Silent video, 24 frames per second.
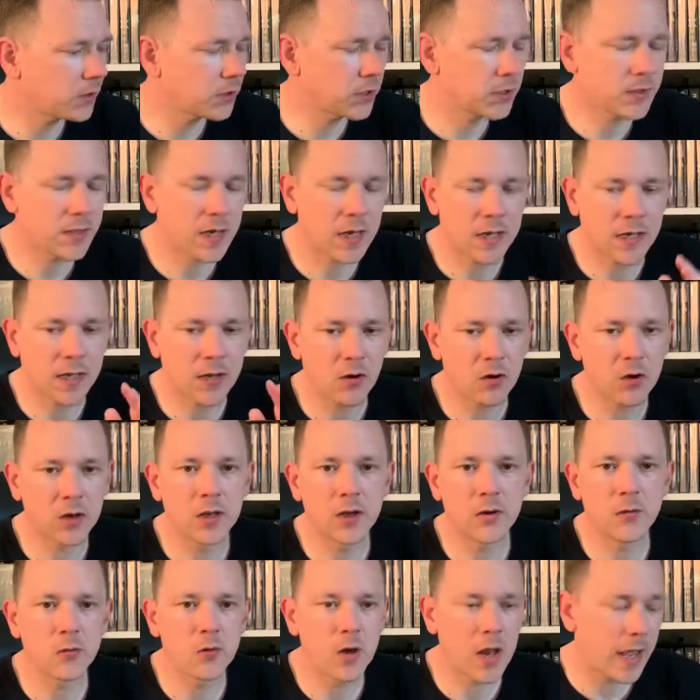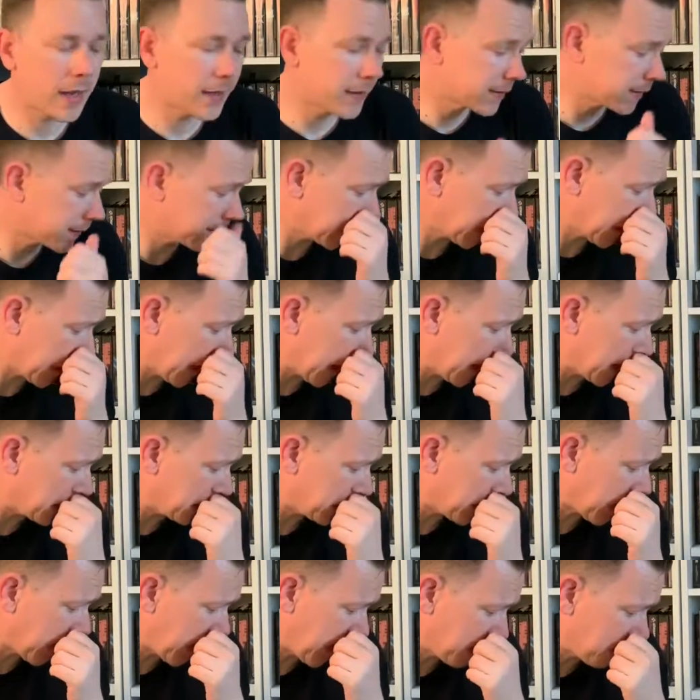She's only got little legs,
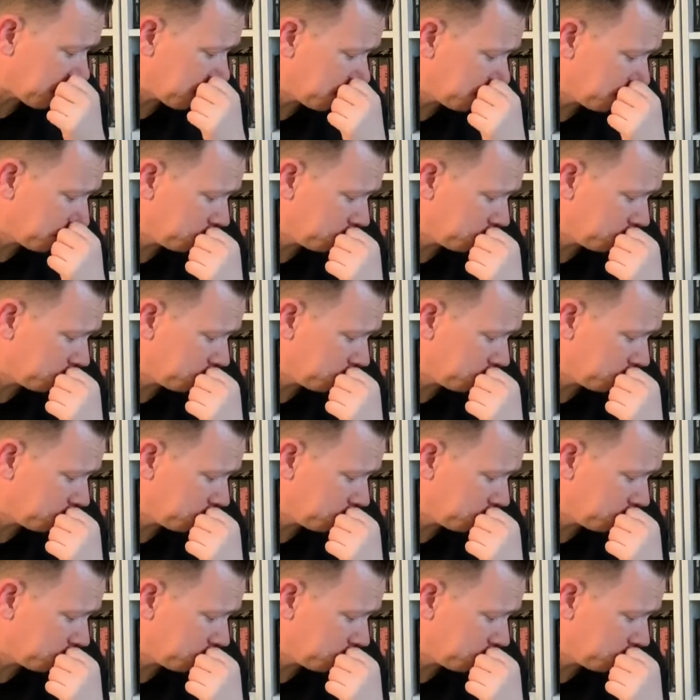and